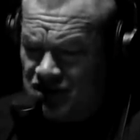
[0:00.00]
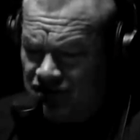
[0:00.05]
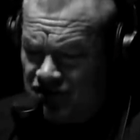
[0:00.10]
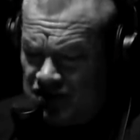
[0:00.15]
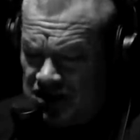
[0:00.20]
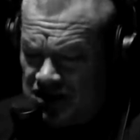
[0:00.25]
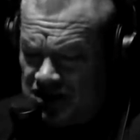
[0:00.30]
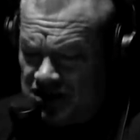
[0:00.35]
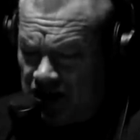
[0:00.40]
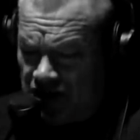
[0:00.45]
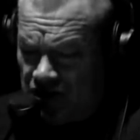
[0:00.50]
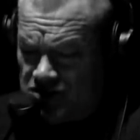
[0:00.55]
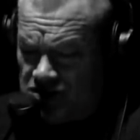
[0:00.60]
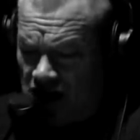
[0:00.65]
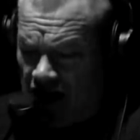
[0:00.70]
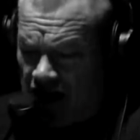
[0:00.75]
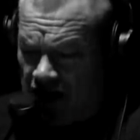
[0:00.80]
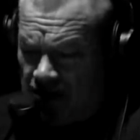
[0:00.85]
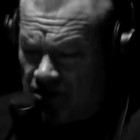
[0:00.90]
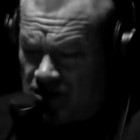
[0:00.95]
of details
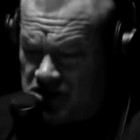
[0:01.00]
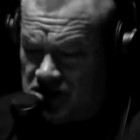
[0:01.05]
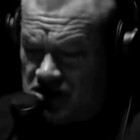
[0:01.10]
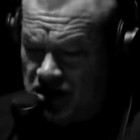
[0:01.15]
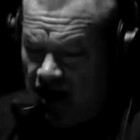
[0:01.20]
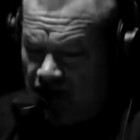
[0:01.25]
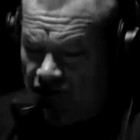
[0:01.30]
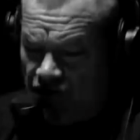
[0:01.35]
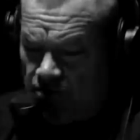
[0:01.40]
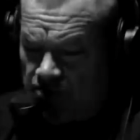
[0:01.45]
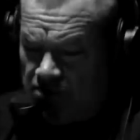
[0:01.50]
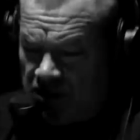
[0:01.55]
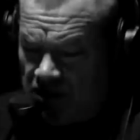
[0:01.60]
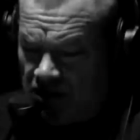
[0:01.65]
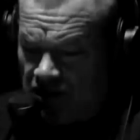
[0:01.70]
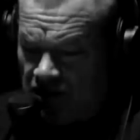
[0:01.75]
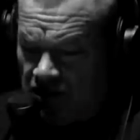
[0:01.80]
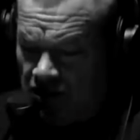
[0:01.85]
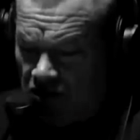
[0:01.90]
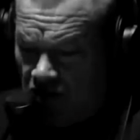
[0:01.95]
and must never
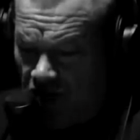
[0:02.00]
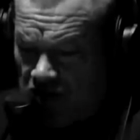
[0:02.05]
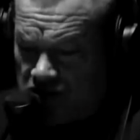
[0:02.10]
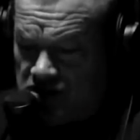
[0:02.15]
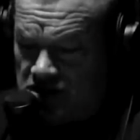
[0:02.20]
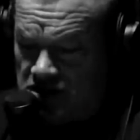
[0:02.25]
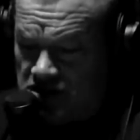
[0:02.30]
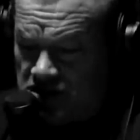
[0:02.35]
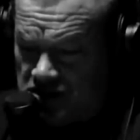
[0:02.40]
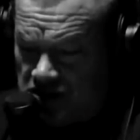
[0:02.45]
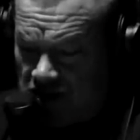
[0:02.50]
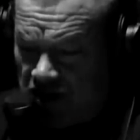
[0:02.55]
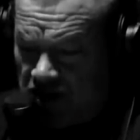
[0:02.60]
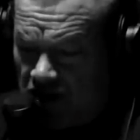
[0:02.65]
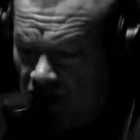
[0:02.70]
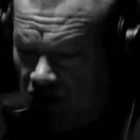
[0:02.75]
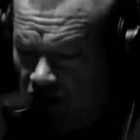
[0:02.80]
be lost sight